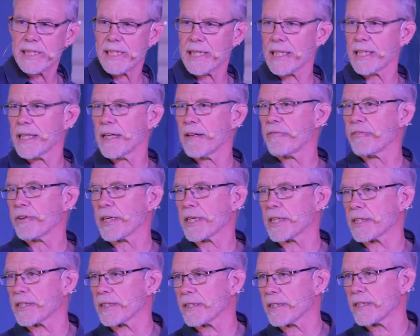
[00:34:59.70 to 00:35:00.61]

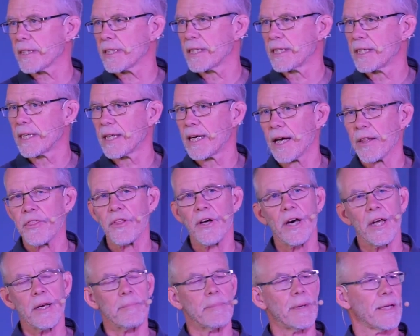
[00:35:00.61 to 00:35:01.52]
significance. I
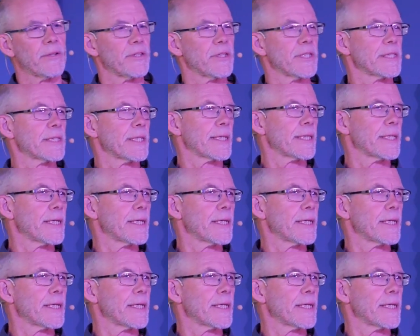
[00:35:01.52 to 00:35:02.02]
thought about this. I